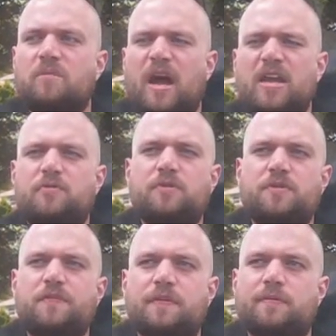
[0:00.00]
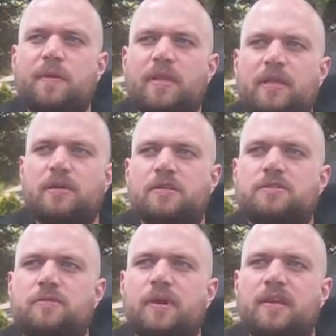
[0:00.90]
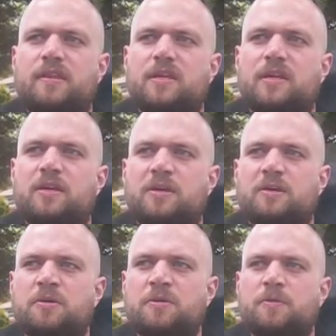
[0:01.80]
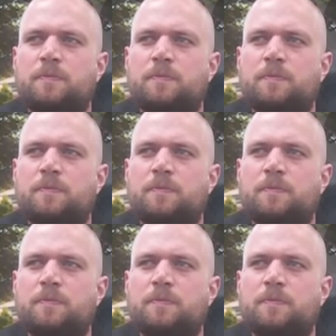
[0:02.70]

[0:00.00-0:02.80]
I never really felt that my lyrics were anything